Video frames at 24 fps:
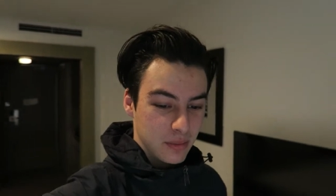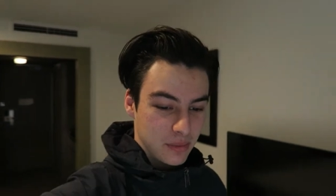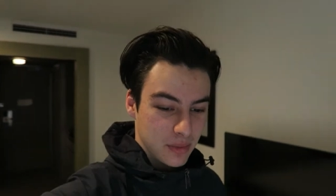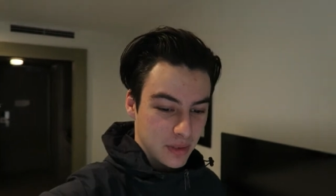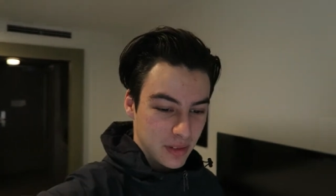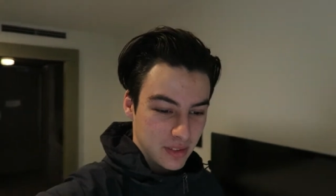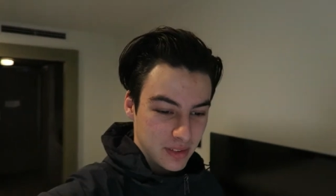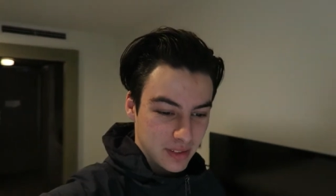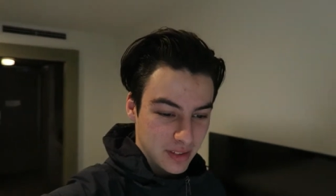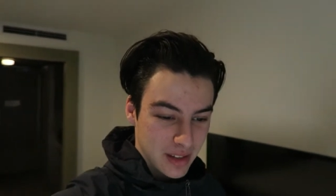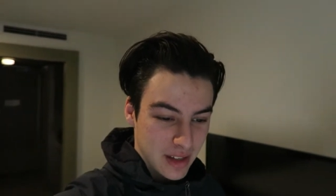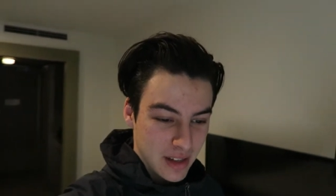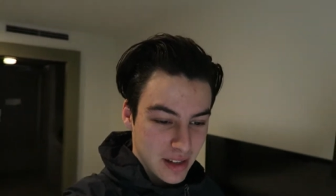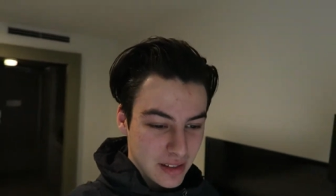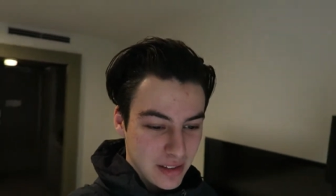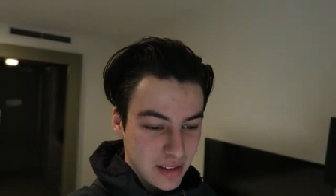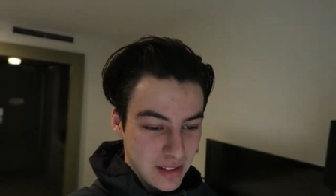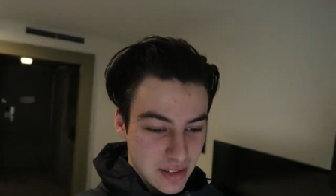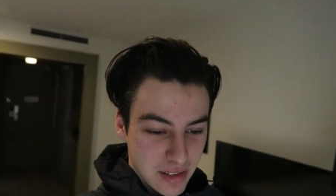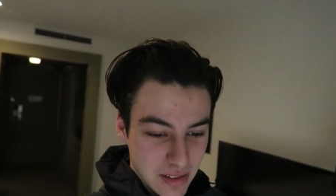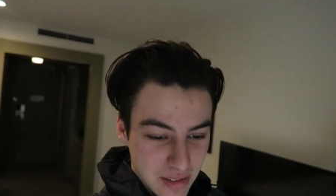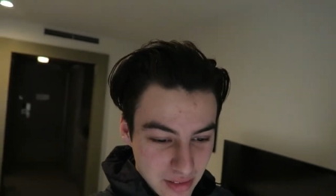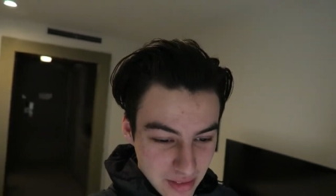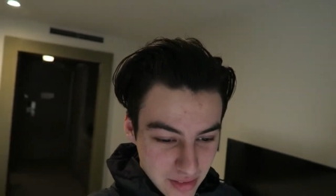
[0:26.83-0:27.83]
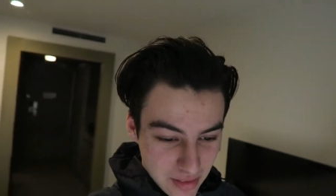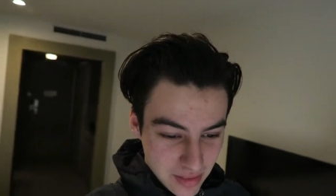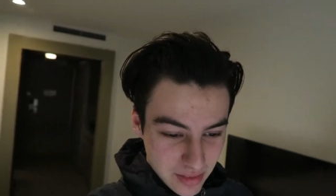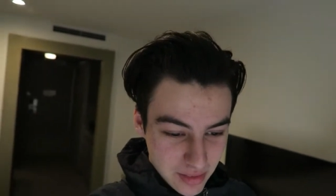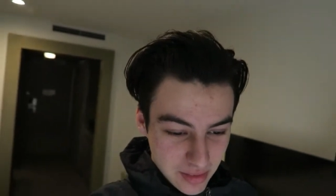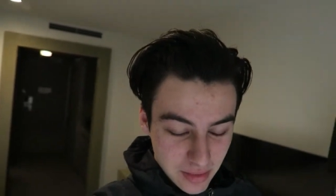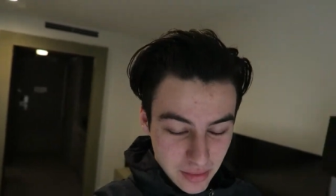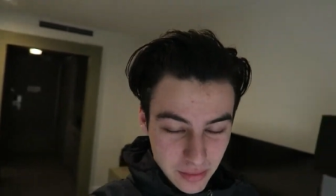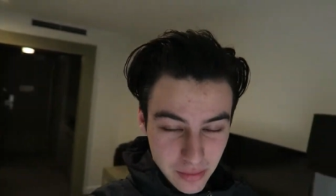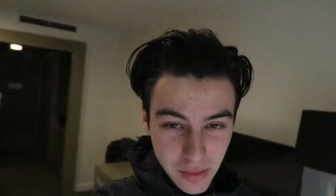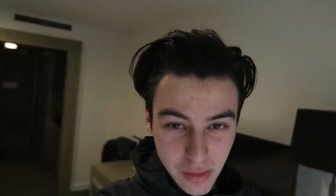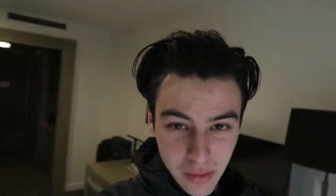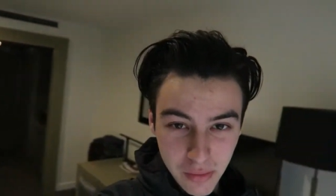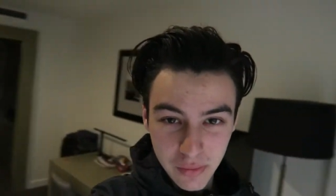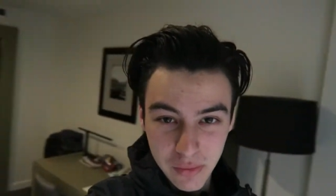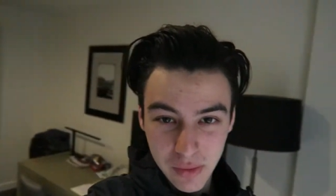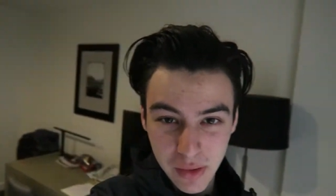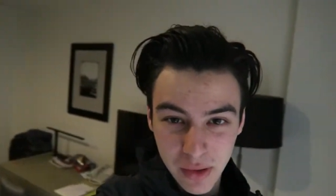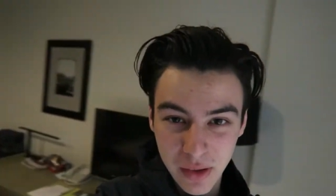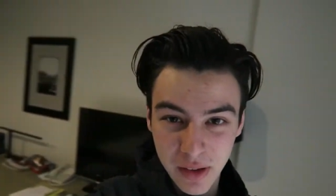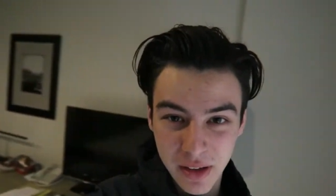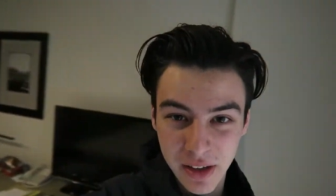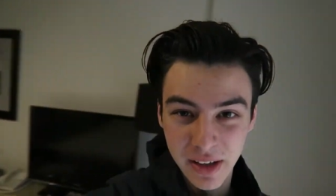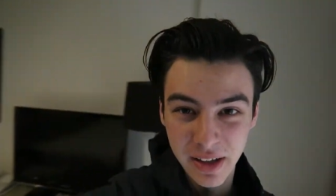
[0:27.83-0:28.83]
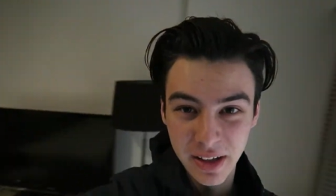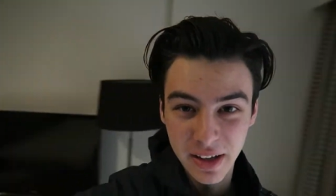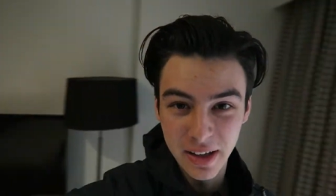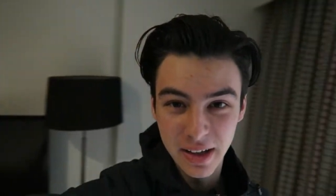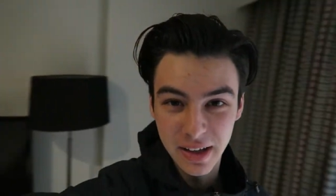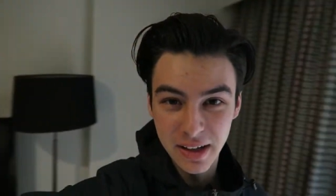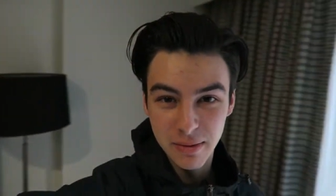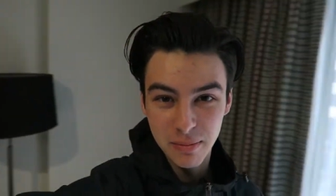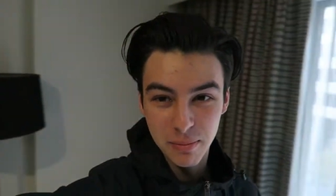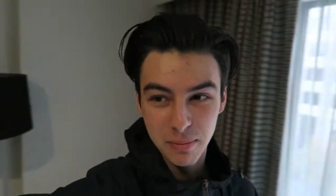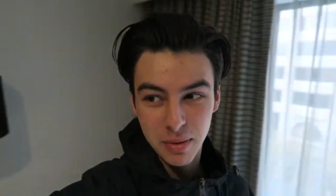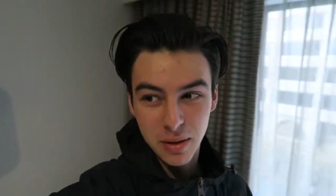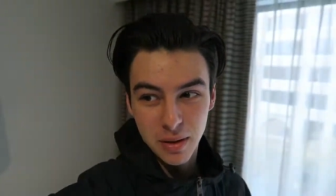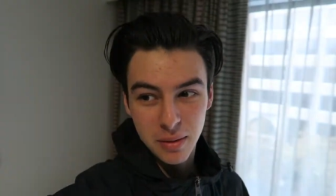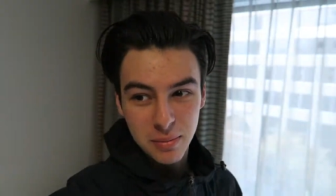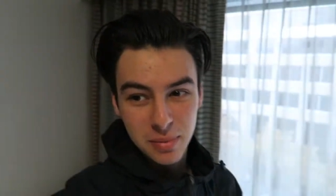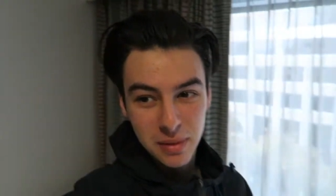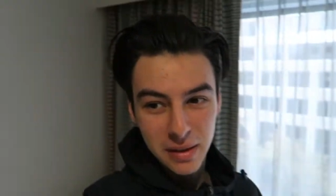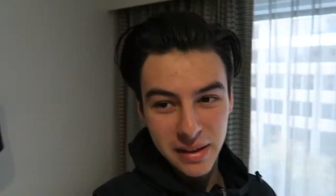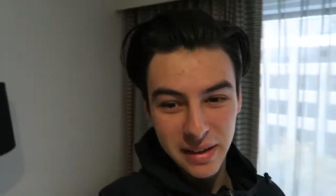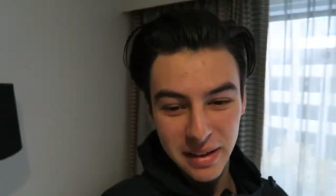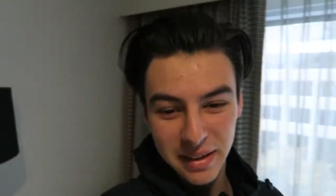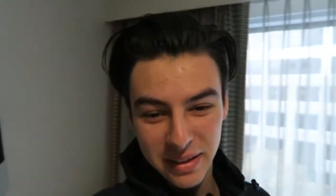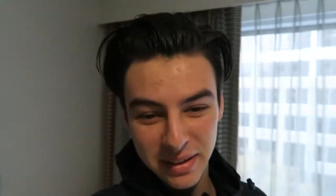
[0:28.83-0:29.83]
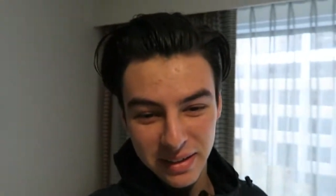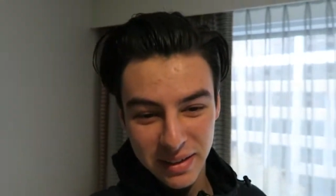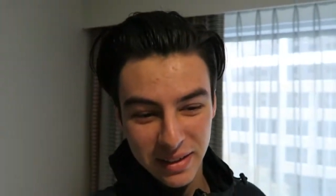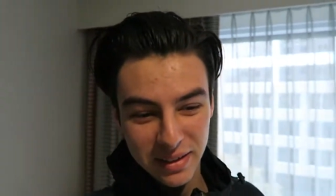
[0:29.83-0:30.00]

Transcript: my scarediness of vlogging in public